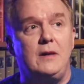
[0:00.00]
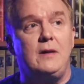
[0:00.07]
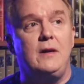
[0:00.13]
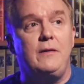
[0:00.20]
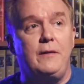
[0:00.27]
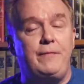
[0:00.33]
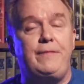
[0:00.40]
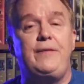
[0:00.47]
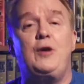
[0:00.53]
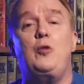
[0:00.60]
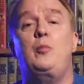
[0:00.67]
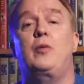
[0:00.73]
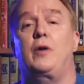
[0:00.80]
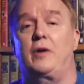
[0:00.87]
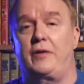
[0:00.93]
a few
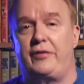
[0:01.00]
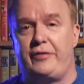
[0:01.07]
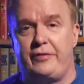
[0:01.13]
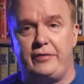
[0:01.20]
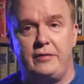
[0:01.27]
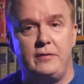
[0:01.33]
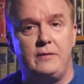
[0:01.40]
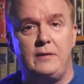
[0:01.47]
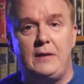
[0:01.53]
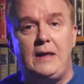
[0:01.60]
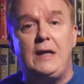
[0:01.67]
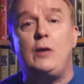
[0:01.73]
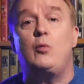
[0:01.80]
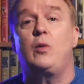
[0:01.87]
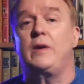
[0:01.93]
books
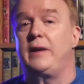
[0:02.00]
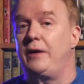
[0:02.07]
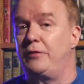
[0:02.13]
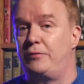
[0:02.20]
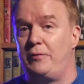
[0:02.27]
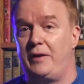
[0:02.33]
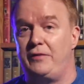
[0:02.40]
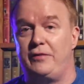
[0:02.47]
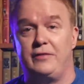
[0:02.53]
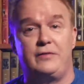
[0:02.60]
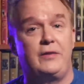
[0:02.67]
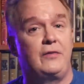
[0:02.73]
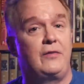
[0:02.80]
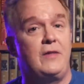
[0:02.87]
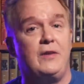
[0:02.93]
equally as racist
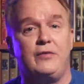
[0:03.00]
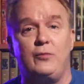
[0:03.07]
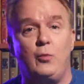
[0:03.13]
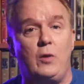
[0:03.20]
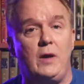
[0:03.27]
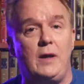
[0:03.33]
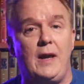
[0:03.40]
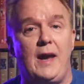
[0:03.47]
as this one,